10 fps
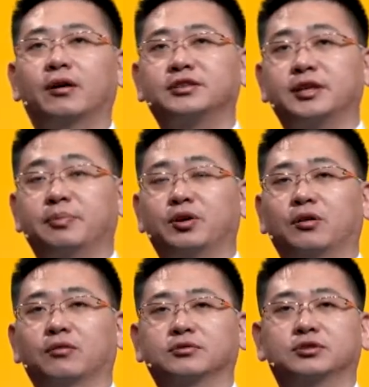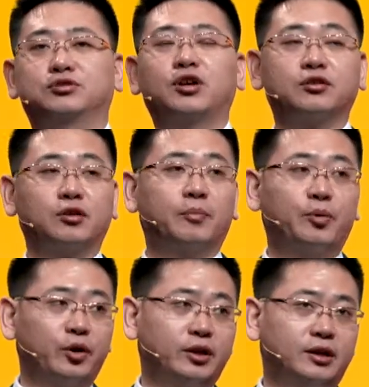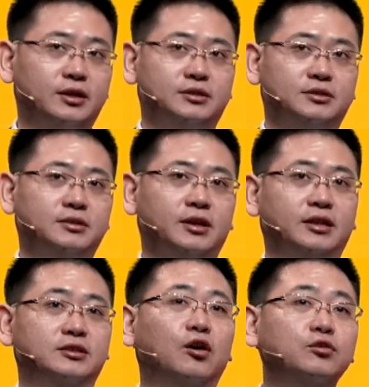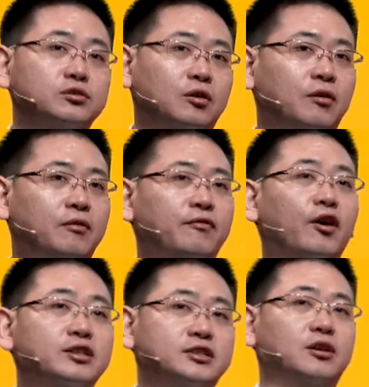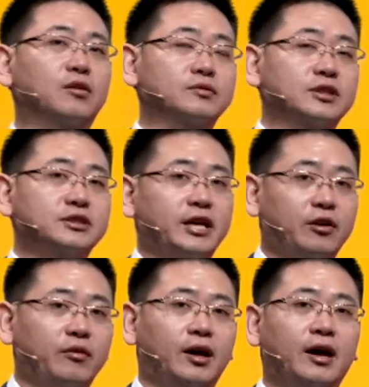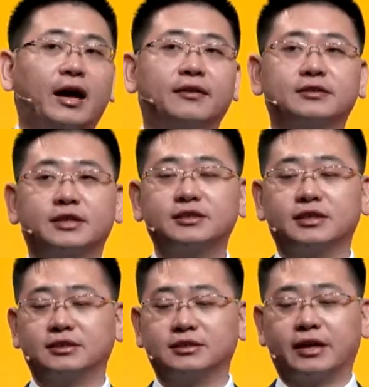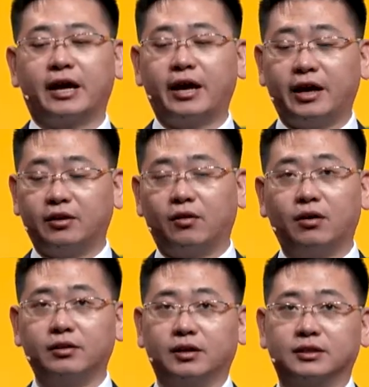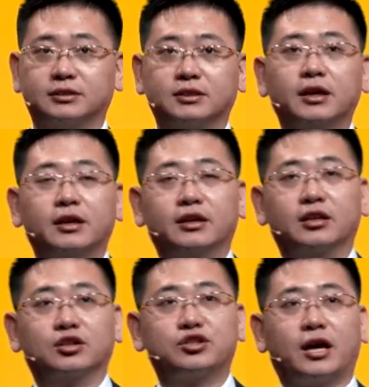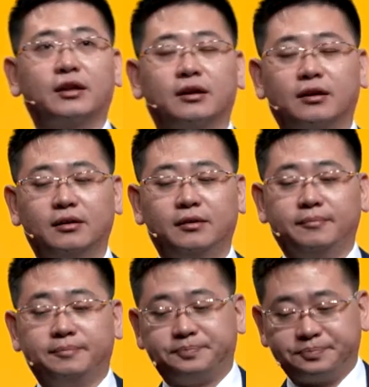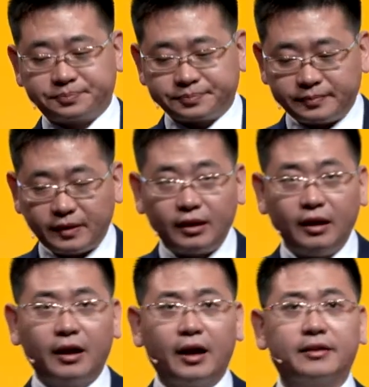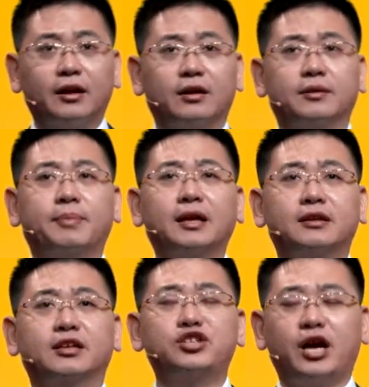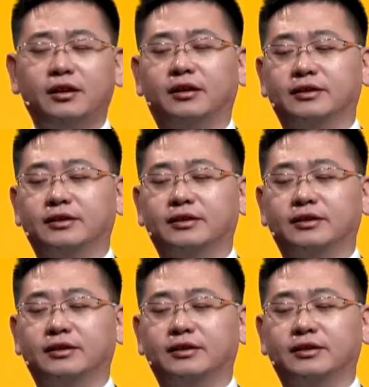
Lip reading: CPOs, charger operators, is also focusing on this area, and this is their headquarters in China. And but in China,